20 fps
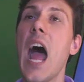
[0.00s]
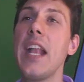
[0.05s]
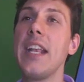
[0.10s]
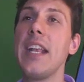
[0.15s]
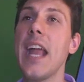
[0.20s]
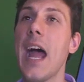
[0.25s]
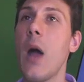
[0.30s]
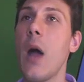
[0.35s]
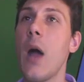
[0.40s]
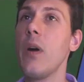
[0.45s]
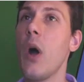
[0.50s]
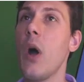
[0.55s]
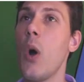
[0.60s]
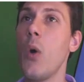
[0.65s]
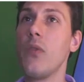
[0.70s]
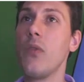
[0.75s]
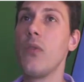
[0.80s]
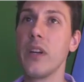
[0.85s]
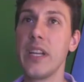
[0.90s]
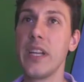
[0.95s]
And now
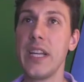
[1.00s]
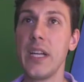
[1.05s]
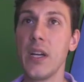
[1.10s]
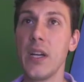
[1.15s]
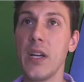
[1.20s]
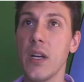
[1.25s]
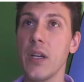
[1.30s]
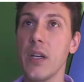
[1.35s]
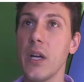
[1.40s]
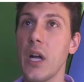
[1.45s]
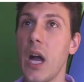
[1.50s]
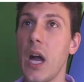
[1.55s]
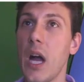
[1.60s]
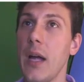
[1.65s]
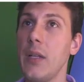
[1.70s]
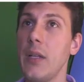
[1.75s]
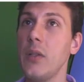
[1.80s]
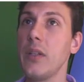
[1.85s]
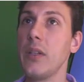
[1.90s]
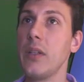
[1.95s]
over here,
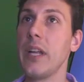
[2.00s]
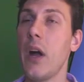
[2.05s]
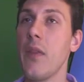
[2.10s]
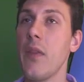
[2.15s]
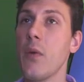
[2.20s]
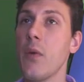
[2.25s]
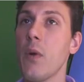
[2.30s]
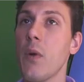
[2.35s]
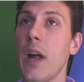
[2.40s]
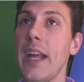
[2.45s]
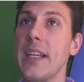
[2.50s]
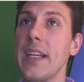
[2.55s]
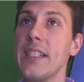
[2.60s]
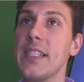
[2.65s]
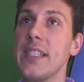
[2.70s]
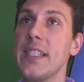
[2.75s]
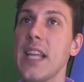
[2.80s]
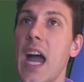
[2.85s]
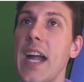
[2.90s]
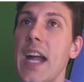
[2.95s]
looking on the
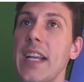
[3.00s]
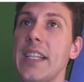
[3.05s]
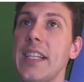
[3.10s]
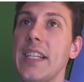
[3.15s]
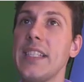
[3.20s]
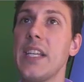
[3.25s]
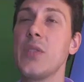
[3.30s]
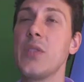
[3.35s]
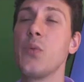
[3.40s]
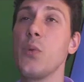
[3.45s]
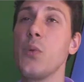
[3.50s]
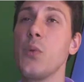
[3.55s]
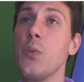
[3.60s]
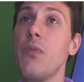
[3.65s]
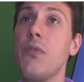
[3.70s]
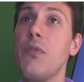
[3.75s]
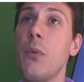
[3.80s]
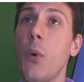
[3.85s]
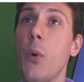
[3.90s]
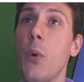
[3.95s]
right-hand side, it says
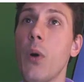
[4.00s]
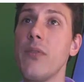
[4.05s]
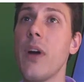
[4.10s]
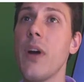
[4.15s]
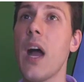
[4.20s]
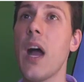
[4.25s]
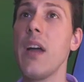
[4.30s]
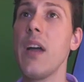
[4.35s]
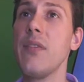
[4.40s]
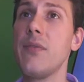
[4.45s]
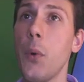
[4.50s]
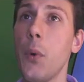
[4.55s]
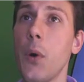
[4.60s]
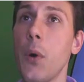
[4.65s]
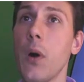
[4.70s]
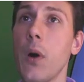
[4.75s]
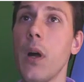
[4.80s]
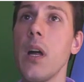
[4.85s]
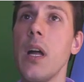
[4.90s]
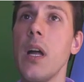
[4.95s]
room
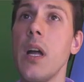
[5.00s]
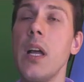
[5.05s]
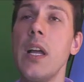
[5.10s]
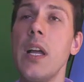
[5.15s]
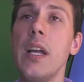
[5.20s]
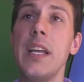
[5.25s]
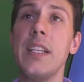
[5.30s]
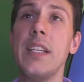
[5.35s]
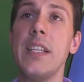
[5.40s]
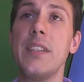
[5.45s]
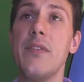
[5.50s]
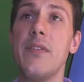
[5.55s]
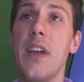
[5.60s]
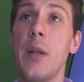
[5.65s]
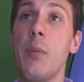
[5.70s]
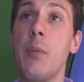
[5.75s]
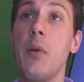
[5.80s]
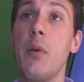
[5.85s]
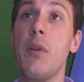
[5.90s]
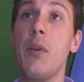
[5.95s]
454 is
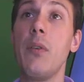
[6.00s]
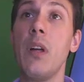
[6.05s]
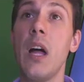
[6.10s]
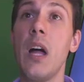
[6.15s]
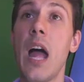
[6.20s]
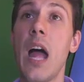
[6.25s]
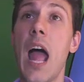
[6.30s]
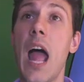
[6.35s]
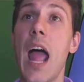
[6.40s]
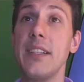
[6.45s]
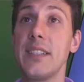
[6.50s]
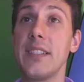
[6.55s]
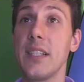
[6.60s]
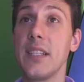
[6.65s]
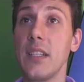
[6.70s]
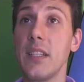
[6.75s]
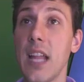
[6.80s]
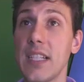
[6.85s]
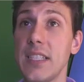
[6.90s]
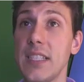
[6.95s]
available and
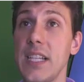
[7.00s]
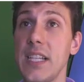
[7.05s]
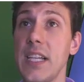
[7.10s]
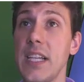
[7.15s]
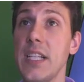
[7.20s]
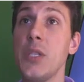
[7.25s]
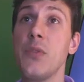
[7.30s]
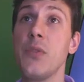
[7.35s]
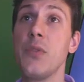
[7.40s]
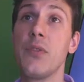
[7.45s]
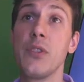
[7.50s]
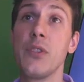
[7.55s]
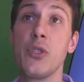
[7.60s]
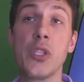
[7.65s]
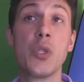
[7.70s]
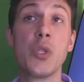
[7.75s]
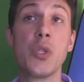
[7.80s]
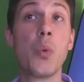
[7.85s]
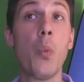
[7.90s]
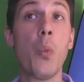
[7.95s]
selected for
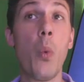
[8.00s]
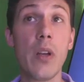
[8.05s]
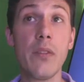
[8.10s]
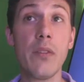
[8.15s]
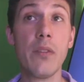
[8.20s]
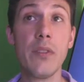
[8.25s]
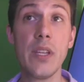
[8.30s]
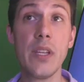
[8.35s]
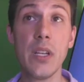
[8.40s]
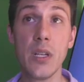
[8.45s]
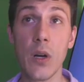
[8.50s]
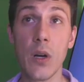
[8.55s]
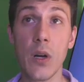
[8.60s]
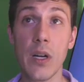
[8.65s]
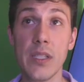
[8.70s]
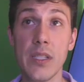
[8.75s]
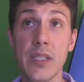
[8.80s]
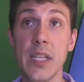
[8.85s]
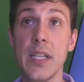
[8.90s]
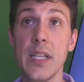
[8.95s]
just one of the
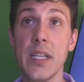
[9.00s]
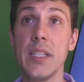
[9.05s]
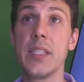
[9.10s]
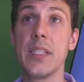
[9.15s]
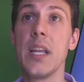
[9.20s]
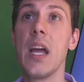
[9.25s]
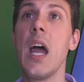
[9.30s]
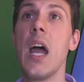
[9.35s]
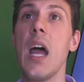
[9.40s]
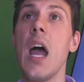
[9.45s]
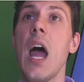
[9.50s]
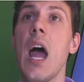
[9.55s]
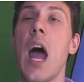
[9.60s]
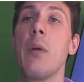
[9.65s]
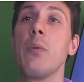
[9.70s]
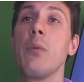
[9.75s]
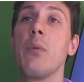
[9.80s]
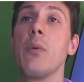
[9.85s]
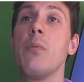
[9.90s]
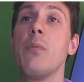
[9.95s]
occurrences,
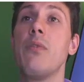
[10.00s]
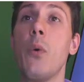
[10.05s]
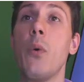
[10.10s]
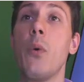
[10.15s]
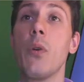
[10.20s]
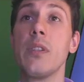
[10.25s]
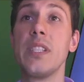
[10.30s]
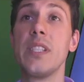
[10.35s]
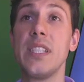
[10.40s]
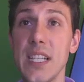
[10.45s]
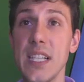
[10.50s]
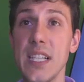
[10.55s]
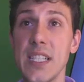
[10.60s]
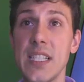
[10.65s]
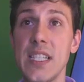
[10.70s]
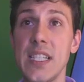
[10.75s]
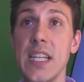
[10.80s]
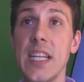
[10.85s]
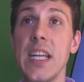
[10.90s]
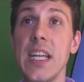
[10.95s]
and room
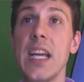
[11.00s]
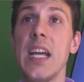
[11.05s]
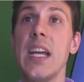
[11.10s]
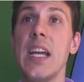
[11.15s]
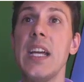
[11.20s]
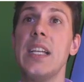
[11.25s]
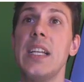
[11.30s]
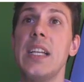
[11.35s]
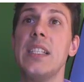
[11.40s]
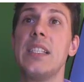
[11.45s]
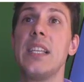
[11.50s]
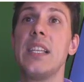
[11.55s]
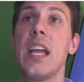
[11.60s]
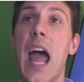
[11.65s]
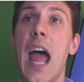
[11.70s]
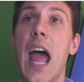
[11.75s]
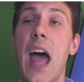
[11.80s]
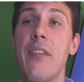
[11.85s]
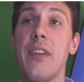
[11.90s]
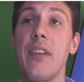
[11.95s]
460 is
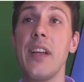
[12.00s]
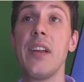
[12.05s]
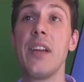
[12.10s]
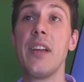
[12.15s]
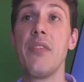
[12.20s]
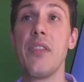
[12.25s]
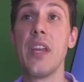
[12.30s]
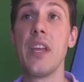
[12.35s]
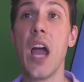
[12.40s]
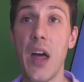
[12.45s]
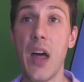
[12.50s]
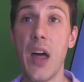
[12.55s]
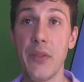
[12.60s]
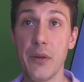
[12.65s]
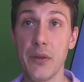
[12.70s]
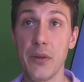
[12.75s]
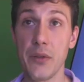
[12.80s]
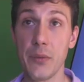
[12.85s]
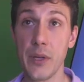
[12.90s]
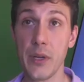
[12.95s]
having the
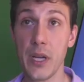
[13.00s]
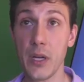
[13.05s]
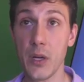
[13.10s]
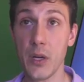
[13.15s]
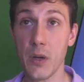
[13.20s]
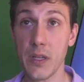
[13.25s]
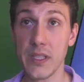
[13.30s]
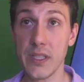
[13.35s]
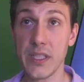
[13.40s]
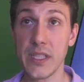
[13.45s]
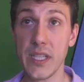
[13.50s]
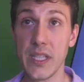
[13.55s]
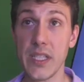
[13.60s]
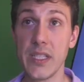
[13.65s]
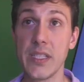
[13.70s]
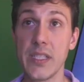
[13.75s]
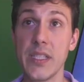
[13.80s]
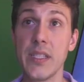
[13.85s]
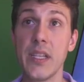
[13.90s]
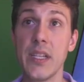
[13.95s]
other 3
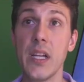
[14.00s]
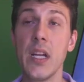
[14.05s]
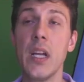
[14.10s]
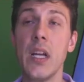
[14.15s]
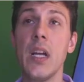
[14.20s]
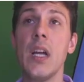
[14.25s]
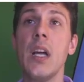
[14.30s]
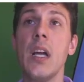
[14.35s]
occurrences.